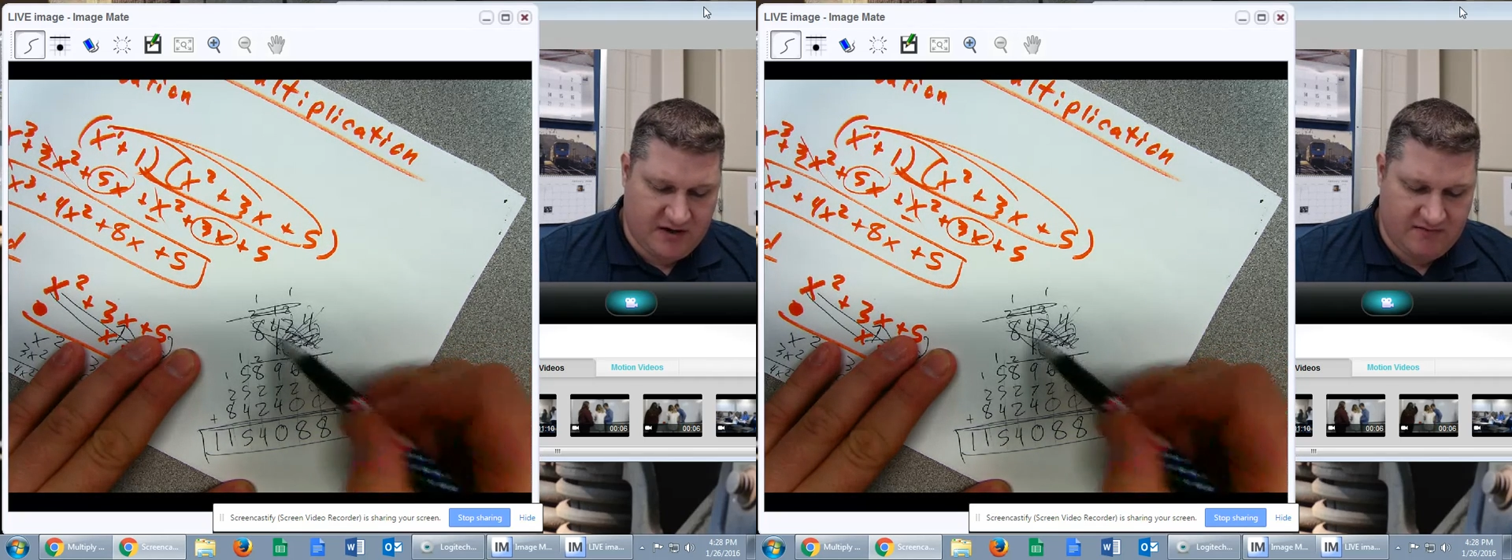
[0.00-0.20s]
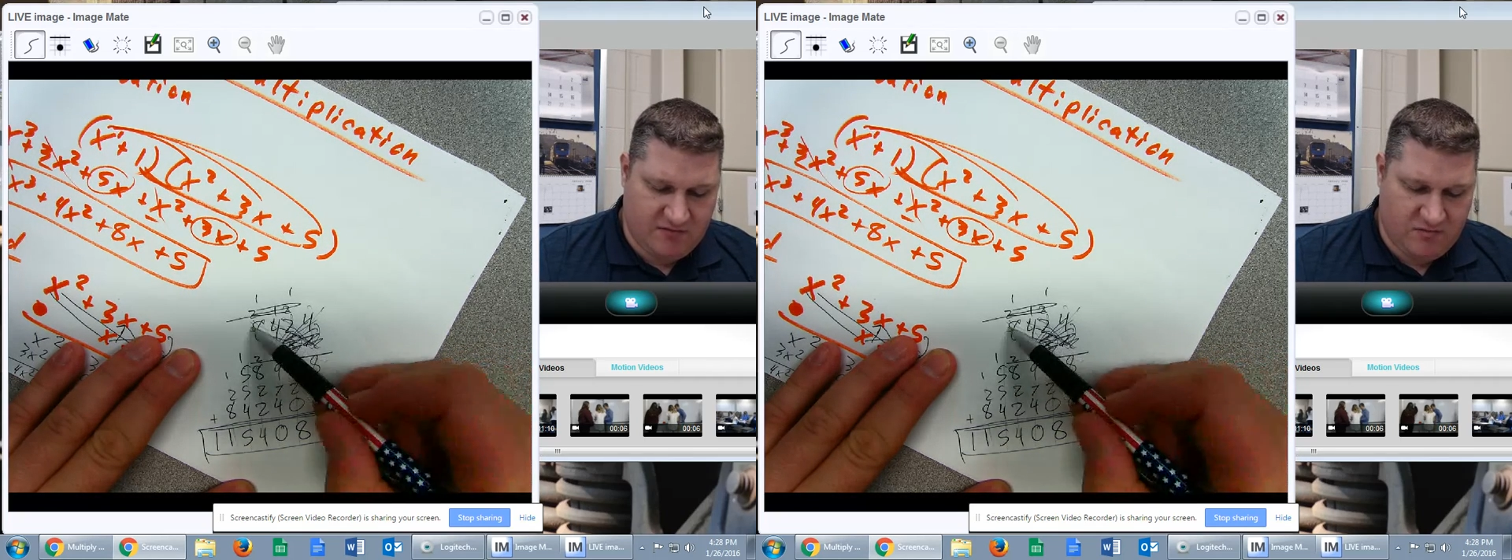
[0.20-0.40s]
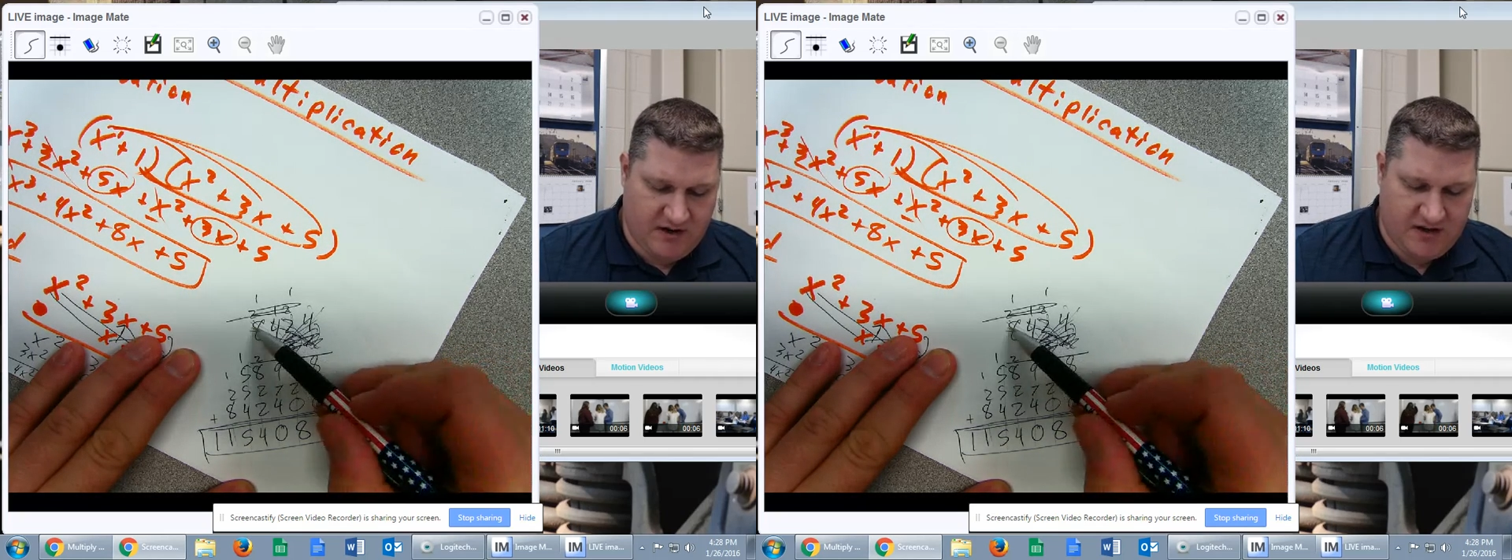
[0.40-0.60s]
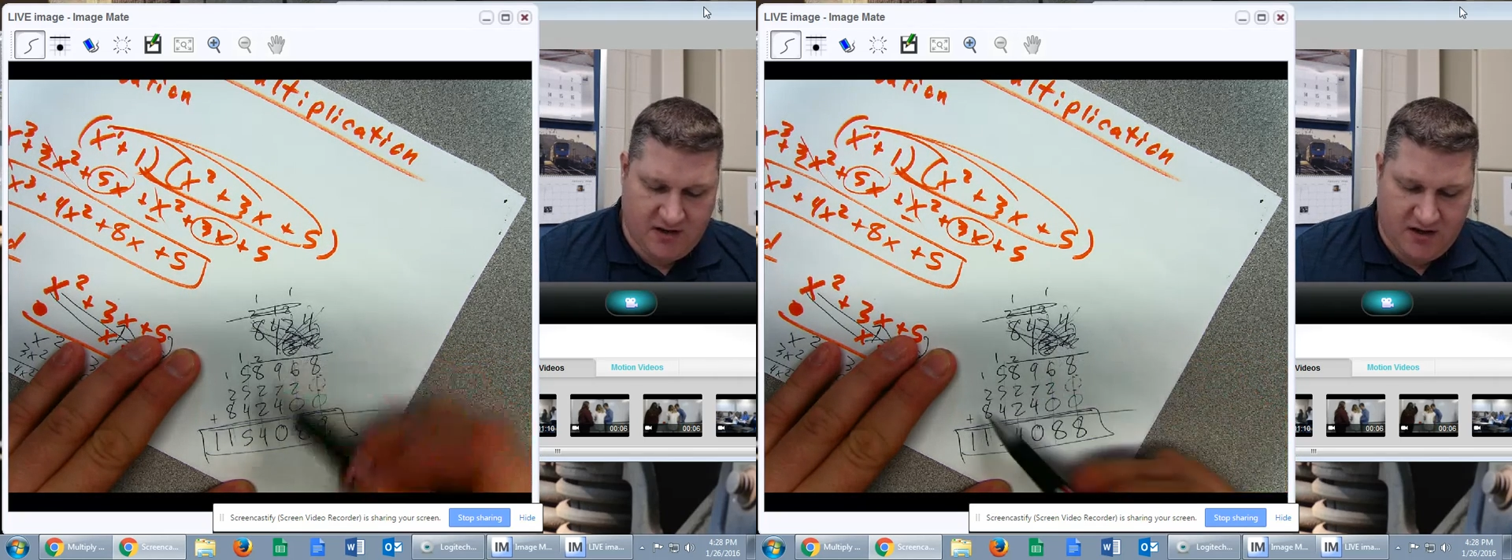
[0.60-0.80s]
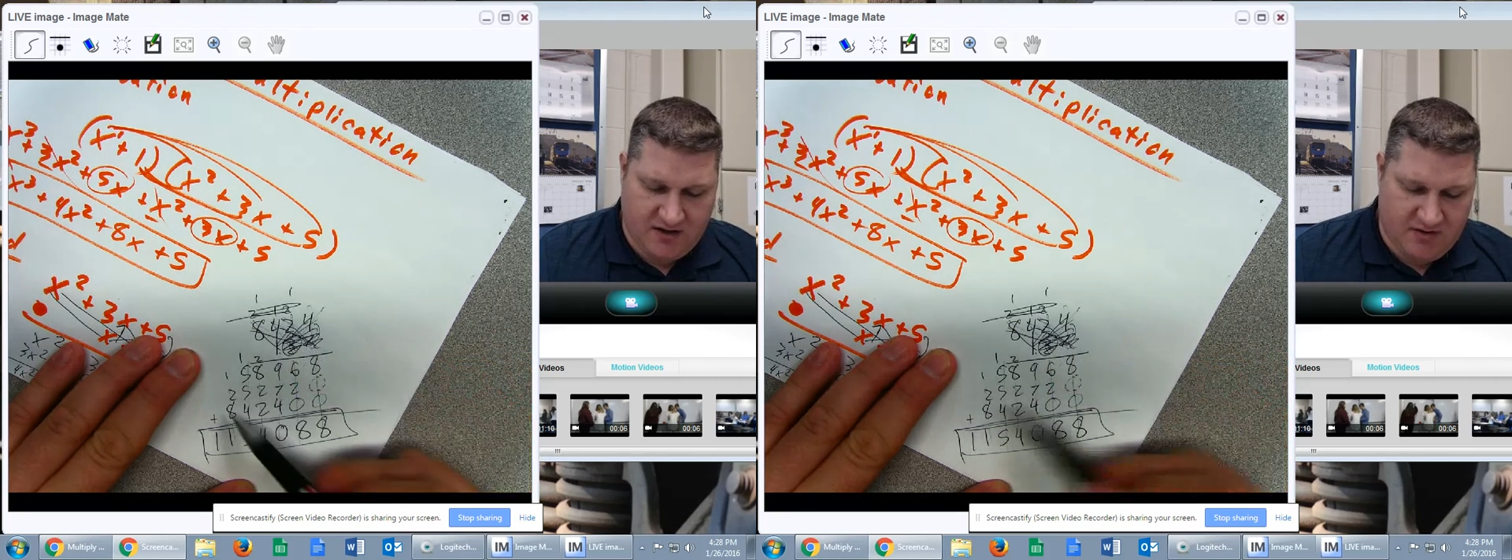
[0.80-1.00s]
give it away,
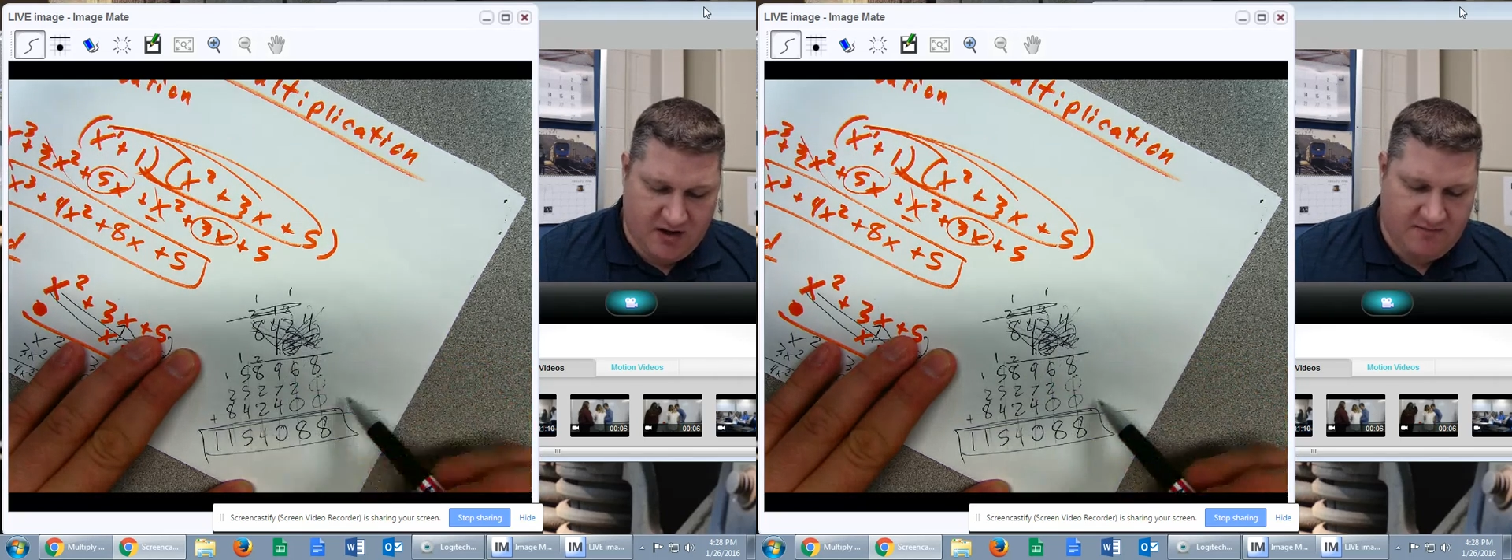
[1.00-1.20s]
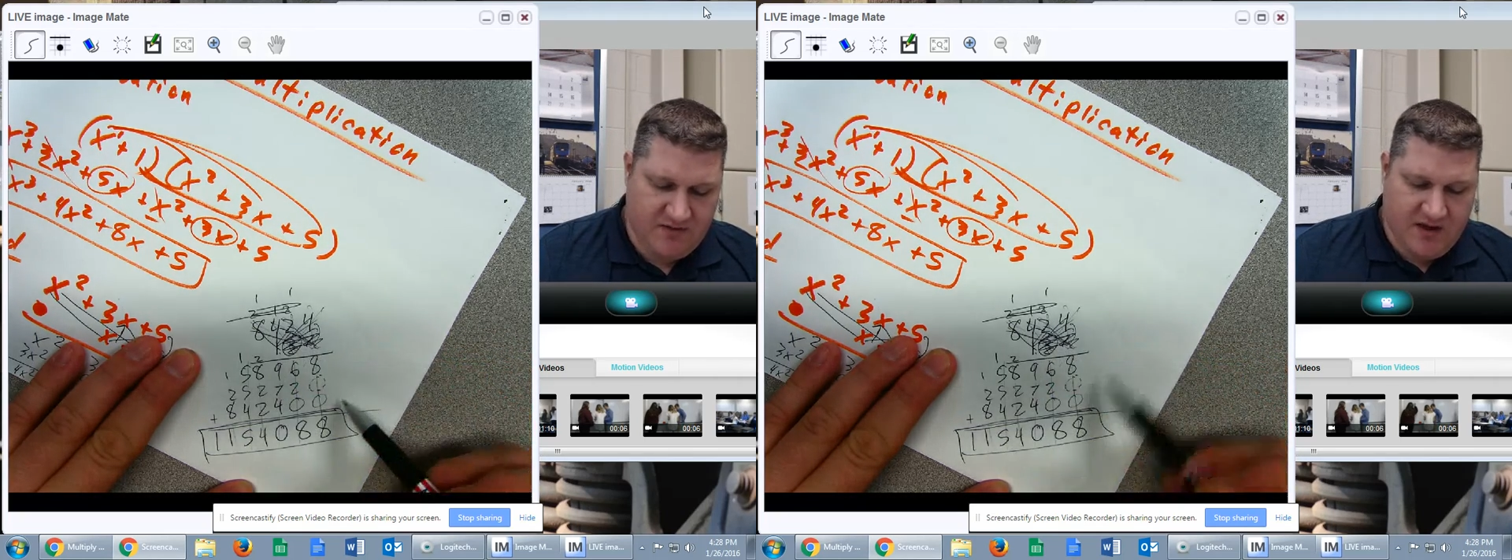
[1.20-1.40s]
line them up,